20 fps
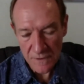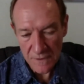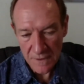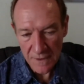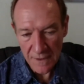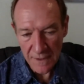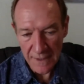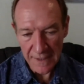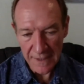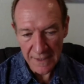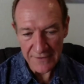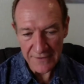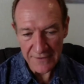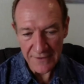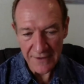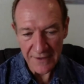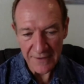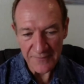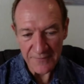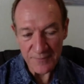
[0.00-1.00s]
And
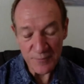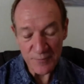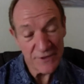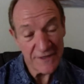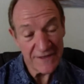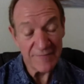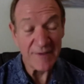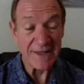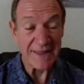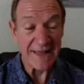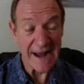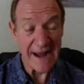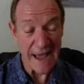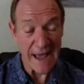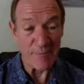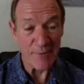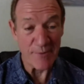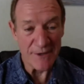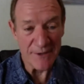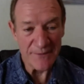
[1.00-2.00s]
believe me, that
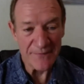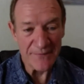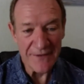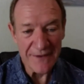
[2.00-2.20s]
happened.